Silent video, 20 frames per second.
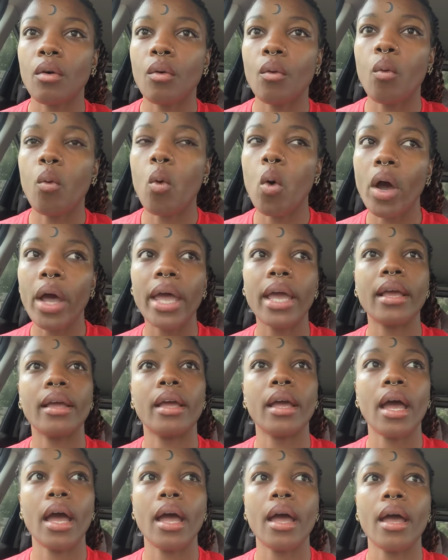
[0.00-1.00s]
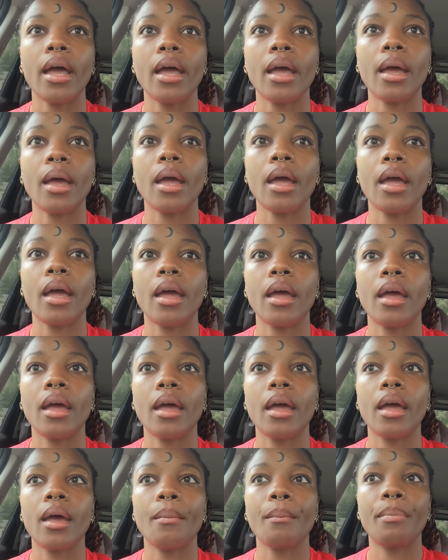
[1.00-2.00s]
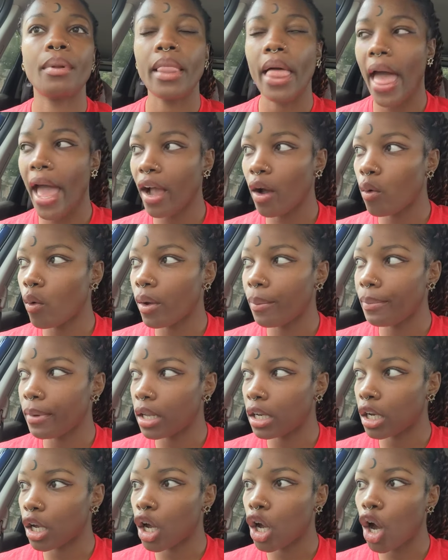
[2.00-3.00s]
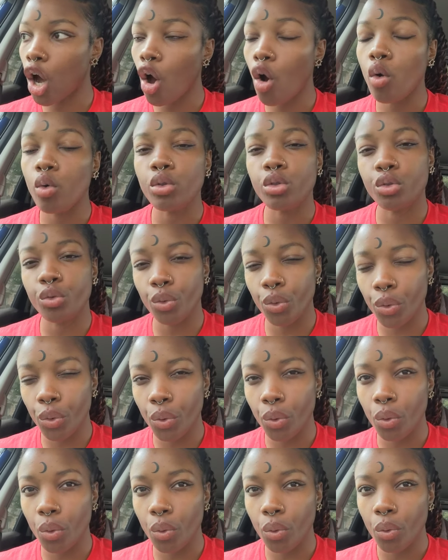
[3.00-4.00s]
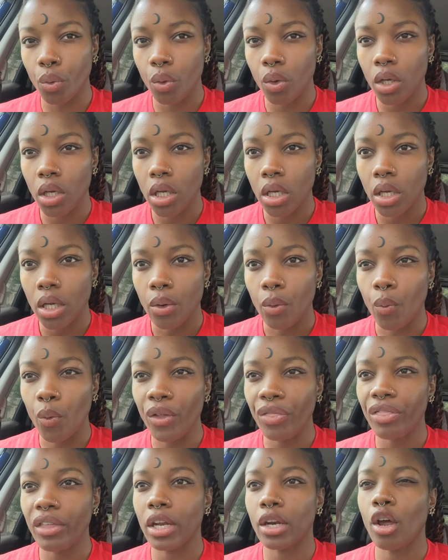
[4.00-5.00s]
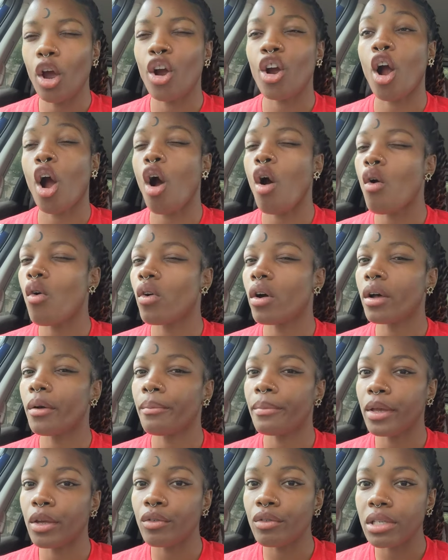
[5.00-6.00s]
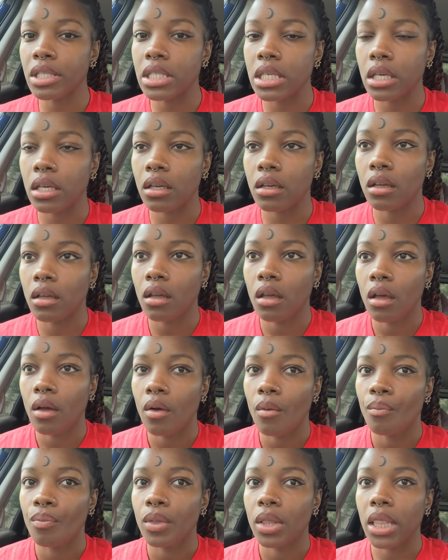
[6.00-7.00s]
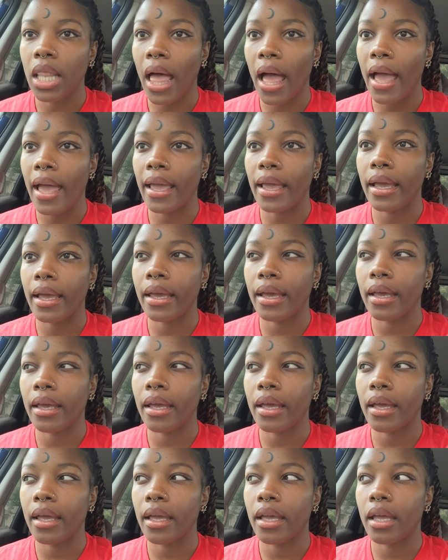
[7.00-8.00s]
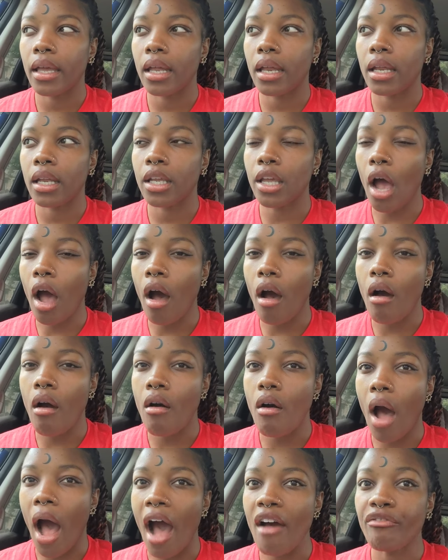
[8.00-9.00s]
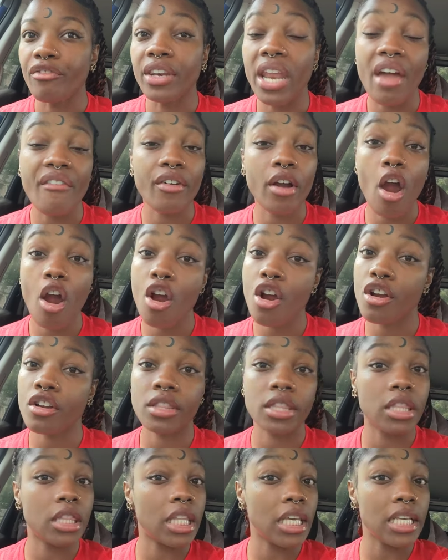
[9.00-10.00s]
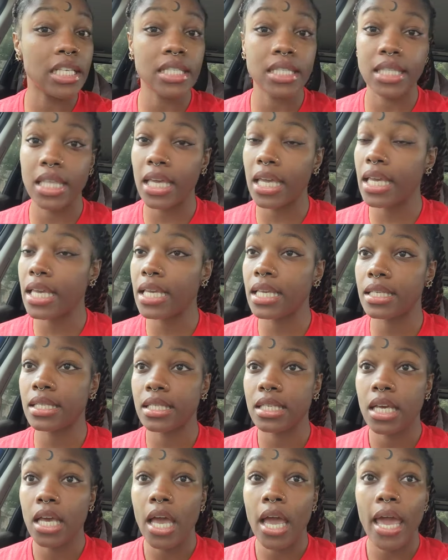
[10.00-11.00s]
what black women go through within her own community. Like, y'all, I've never heard these things